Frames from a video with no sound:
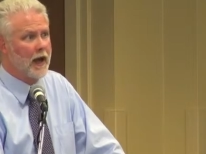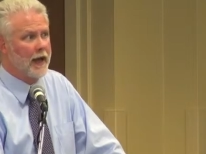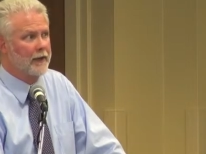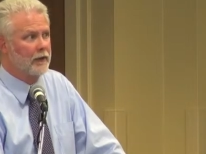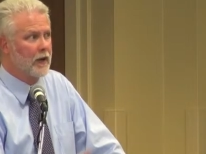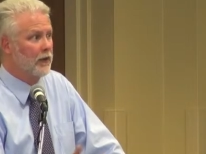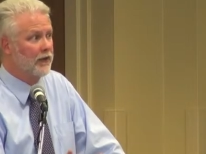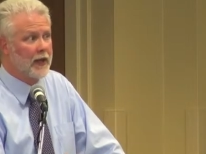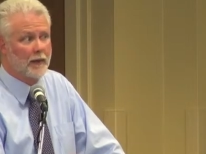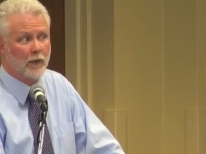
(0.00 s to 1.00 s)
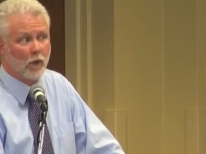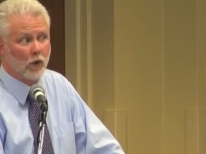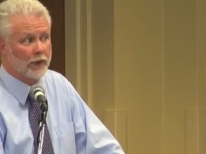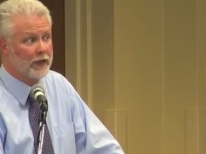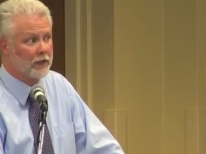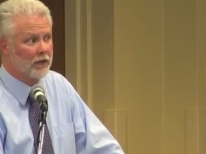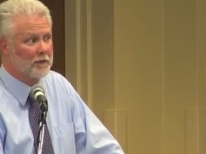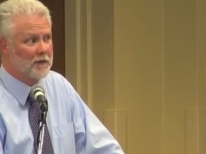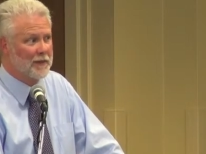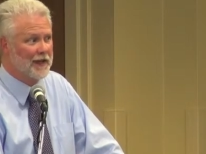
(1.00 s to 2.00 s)
I don't know, set up a working
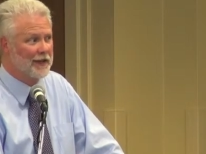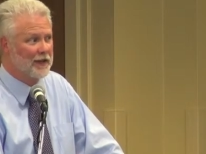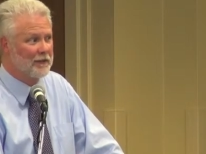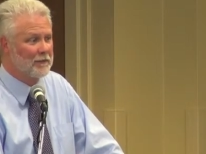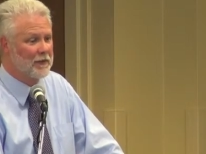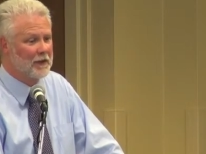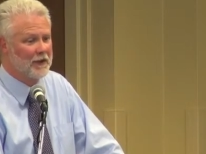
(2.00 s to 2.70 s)
group depending on